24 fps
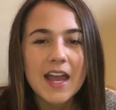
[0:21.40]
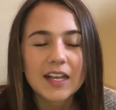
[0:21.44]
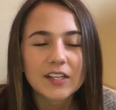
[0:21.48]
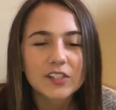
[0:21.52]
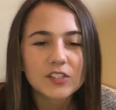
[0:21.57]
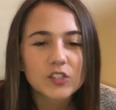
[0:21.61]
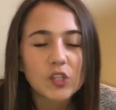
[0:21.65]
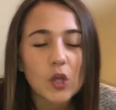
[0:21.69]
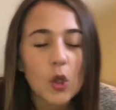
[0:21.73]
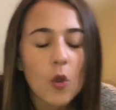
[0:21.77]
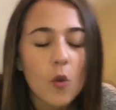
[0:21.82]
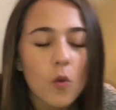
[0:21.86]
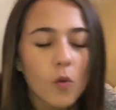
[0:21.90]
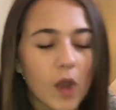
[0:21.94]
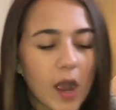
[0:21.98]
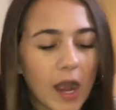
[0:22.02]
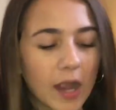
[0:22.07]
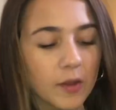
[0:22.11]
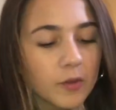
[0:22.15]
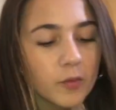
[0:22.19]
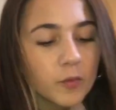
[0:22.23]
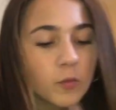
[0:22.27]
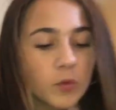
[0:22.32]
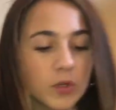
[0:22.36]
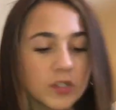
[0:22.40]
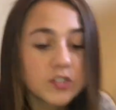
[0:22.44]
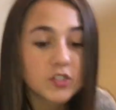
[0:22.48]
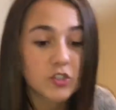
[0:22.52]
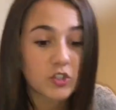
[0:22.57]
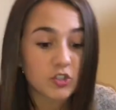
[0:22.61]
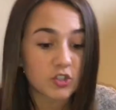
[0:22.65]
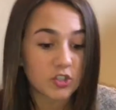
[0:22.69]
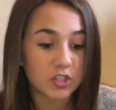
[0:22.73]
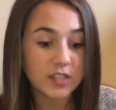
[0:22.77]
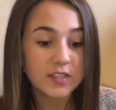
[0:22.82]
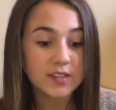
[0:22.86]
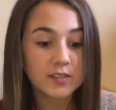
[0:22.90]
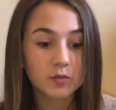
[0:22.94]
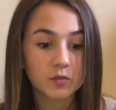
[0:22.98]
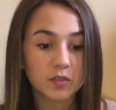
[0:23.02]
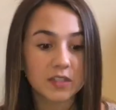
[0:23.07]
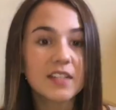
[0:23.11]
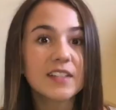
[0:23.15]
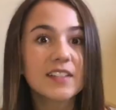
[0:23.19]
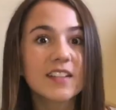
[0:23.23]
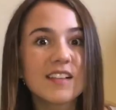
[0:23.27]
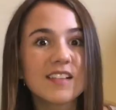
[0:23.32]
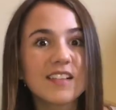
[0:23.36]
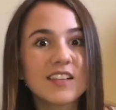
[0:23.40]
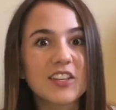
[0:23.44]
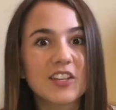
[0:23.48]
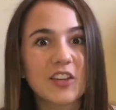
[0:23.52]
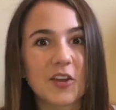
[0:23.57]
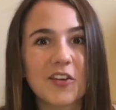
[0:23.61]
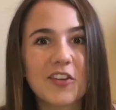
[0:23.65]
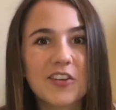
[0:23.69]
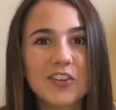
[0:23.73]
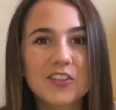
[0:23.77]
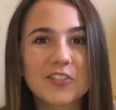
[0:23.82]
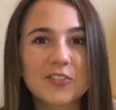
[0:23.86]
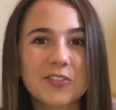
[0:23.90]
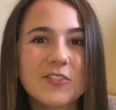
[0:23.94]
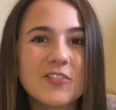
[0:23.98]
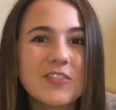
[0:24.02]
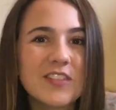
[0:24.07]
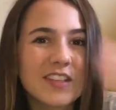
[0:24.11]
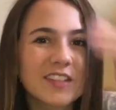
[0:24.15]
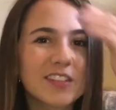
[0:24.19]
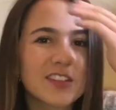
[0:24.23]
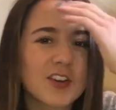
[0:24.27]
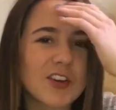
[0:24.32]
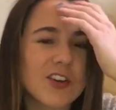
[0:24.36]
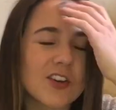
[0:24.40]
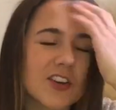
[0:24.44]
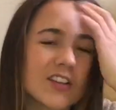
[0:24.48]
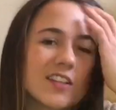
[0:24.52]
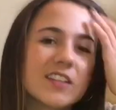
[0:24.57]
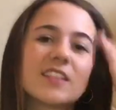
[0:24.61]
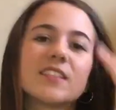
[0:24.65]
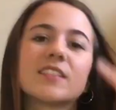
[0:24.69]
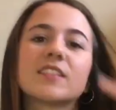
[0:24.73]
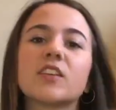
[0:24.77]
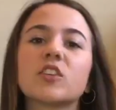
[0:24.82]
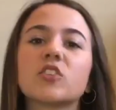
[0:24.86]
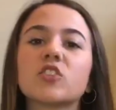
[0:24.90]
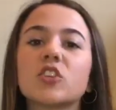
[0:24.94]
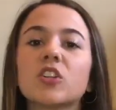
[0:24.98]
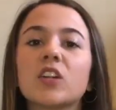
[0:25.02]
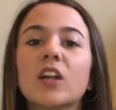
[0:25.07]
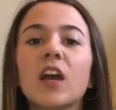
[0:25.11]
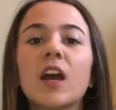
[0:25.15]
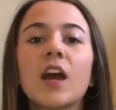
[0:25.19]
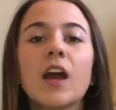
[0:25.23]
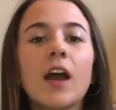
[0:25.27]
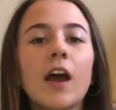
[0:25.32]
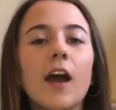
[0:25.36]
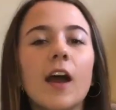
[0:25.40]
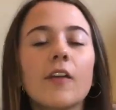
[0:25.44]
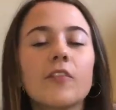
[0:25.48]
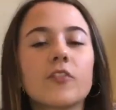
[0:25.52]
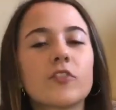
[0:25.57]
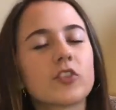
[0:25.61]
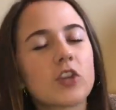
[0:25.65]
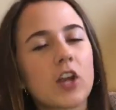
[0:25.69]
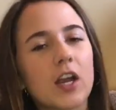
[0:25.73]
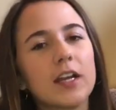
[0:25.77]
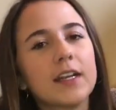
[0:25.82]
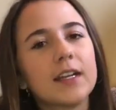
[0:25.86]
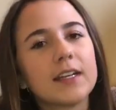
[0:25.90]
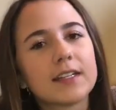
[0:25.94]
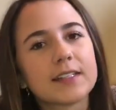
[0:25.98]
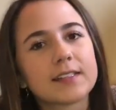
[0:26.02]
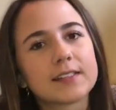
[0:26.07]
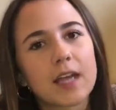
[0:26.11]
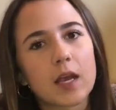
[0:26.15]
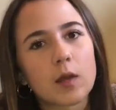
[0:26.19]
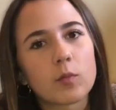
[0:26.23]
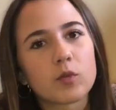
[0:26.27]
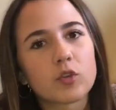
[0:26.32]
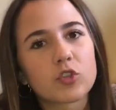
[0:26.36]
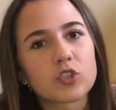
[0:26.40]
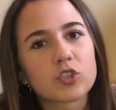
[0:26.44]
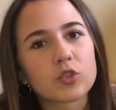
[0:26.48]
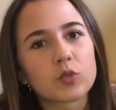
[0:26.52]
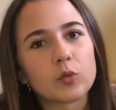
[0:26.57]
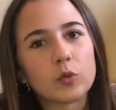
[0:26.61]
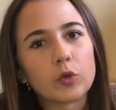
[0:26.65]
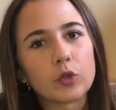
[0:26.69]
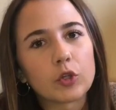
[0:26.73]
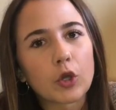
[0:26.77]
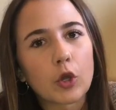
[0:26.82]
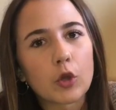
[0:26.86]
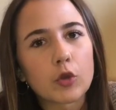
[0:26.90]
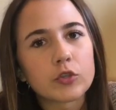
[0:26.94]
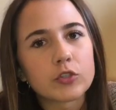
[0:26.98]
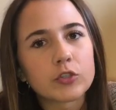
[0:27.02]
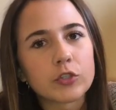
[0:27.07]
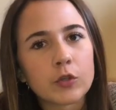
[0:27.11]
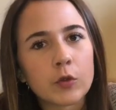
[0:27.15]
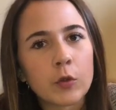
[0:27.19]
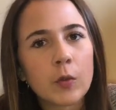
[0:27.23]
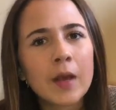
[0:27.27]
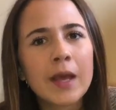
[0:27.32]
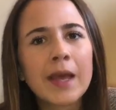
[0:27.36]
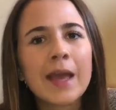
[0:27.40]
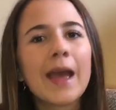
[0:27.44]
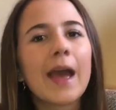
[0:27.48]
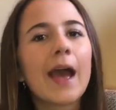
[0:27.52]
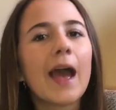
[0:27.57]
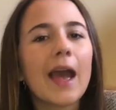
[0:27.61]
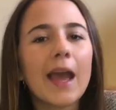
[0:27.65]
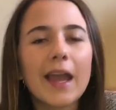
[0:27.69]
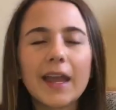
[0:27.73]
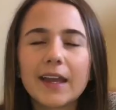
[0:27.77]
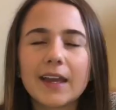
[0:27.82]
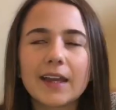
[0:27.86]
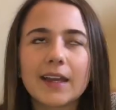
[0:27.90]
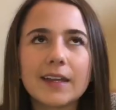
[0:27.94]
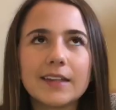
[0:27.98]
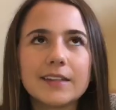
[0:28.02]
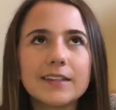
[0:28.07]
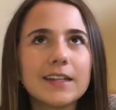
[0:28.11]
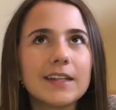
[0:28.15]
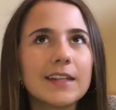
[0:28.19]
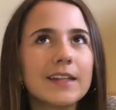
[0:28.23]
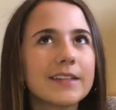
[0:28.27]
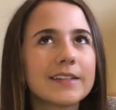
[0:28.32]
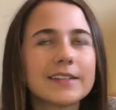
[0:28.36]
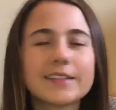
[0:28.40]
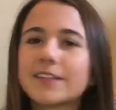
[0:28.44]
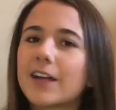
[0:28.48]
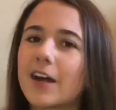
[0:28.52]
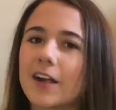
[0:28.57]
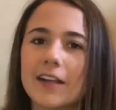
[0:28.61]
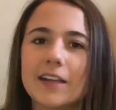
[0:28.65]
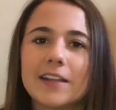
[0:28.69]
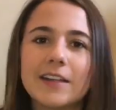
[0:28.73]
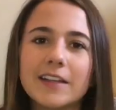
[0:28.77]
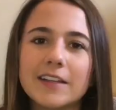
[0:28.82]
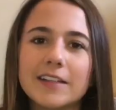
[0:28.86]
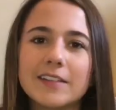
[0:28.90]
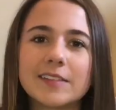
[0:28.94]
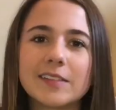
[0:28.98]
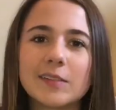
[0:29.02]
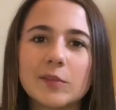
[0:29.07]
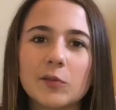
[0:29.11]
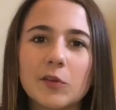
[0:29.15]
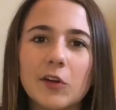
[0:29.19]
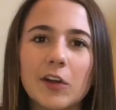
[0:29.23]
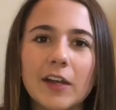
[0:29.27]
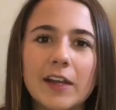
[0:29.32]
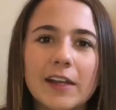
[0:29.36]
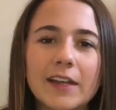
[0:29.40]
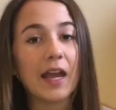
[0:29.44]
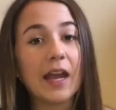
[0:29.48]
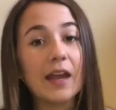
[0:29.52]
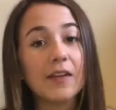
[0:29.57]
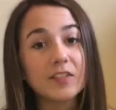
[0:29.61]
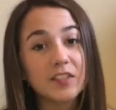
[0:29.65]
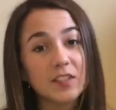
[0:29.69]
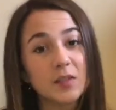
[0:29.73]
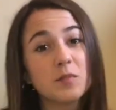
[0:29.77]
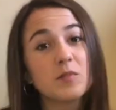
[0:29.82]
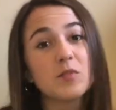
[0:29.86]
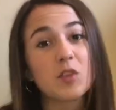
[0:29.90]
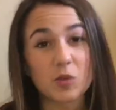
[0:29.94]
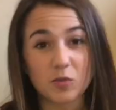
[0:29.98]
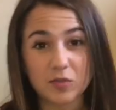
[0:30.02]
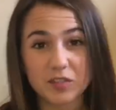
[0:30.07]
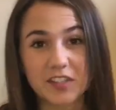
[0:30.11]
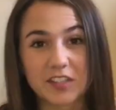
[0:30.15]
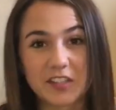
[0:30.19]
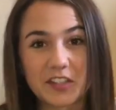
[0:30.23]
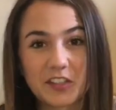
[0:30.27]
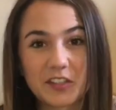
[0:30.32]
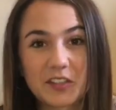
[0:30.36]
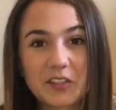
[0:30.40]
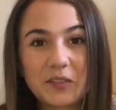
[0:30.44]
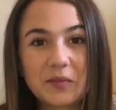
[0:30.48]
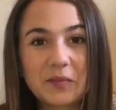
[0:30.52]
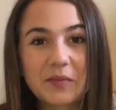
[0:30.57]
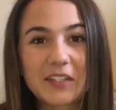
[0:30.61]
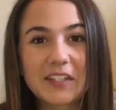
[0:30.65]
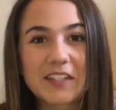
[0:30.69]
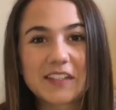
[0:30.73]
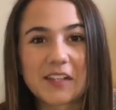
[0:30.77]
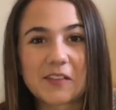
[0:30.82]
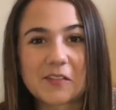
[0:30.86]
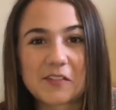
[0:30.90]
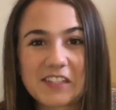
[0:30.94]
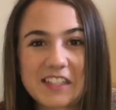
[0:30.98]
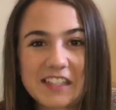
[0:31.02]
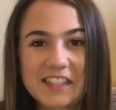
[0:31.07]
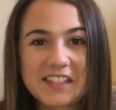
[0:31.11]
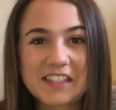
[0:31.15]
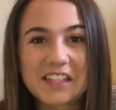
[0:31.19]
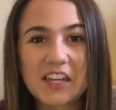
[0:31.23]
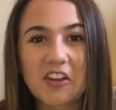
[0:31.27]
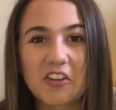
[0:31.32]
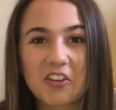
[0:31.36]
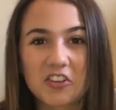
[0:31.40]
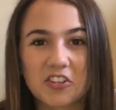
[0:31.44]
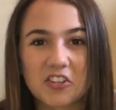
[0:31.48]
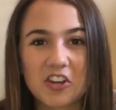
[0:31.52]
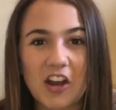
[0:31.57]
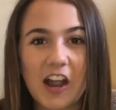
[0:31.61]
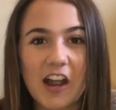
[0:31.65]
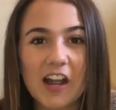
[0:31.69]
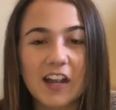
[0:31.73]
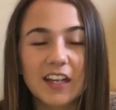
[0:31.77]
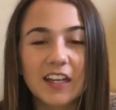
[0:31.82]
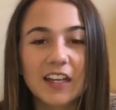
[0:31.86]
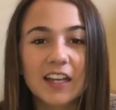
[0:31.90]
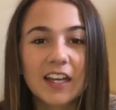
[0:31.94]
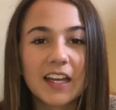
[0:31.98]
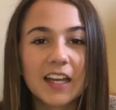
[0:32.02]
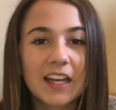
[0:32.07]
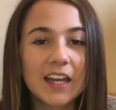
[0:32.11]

So I was just recently going through this hard decision of trying to decide which school to go to, and it is not an easy one. I have some notes here because I want to stay on track,